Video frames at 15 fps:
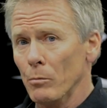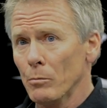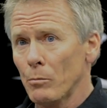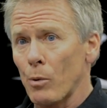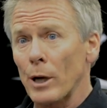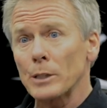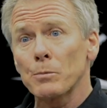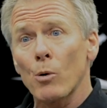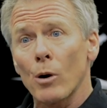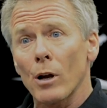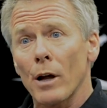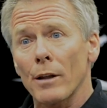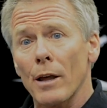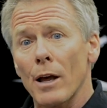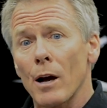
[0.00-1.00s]
Price point
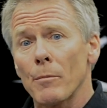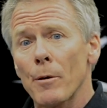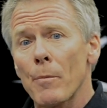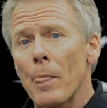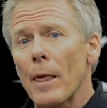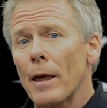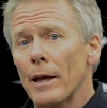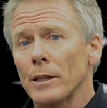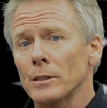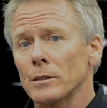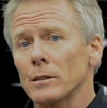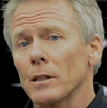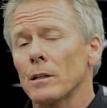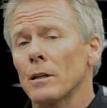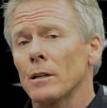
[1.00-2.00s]
on the helmet
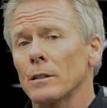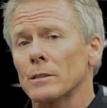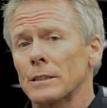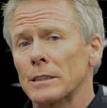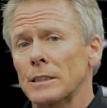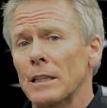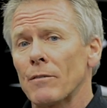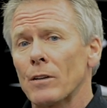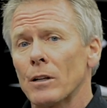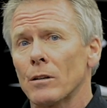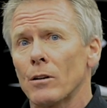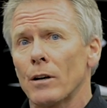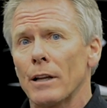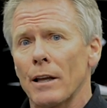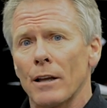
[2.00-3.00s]
is
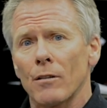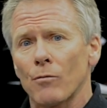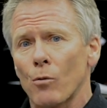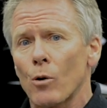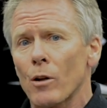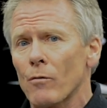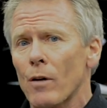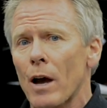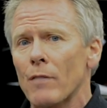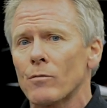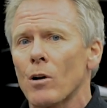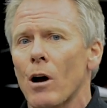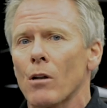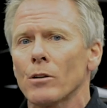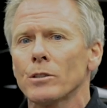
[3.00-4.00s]

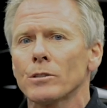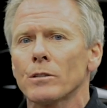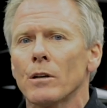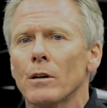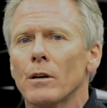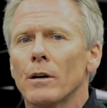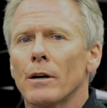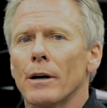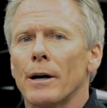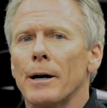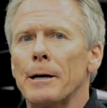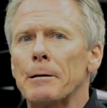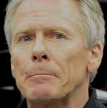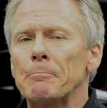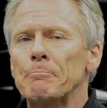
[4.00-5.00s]
$745.
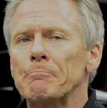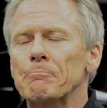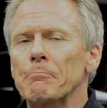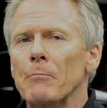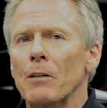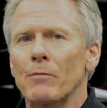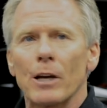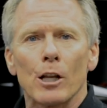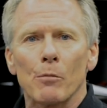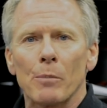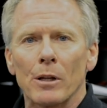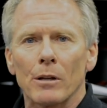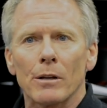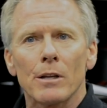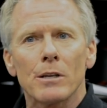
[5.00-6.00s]

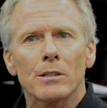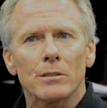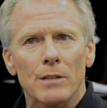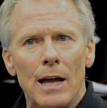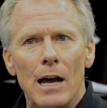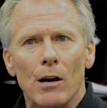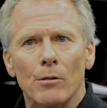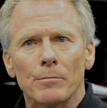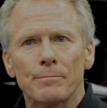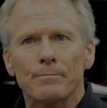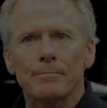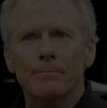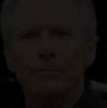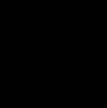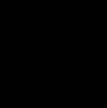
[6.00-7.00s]
Availability is now.
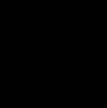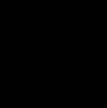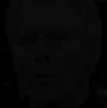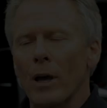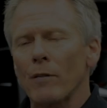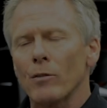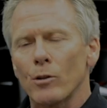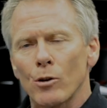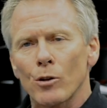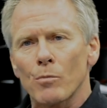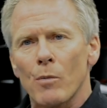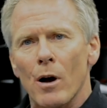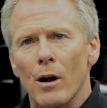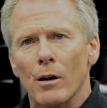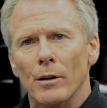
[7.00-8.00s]
We have a youth
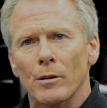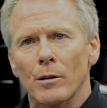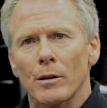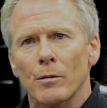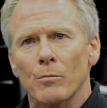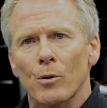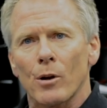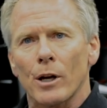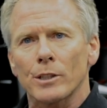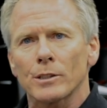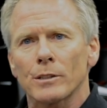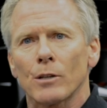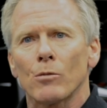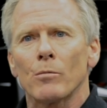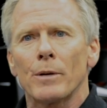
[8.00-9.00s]
model in
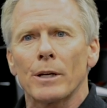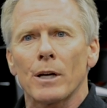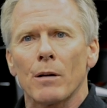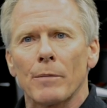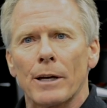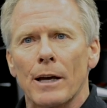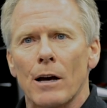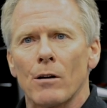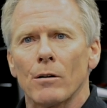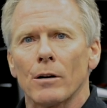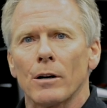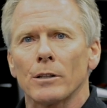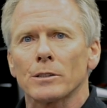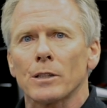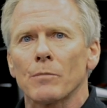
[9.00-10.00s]
production that will be coming
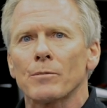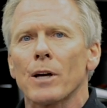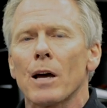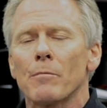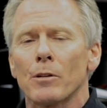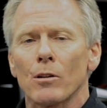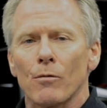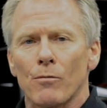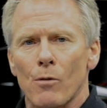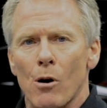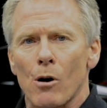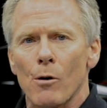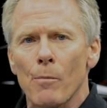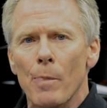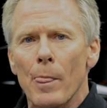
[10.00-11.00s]
out sometime in the
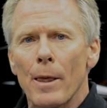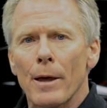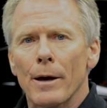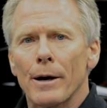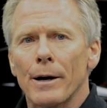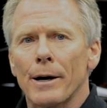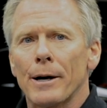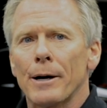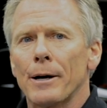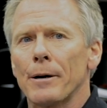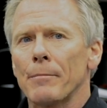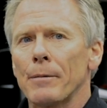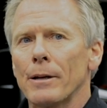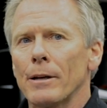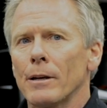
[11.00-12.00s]
fall,
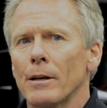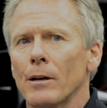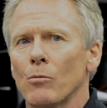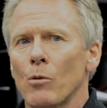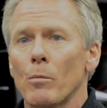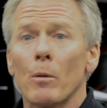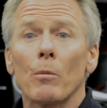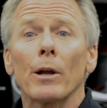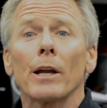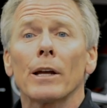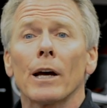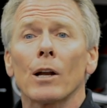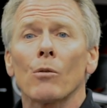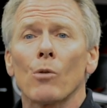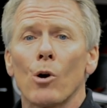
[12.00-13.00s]
and we'll be bringing
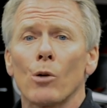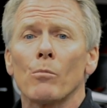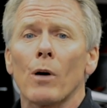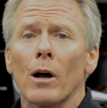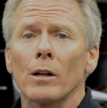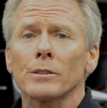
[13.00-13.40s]
out a road model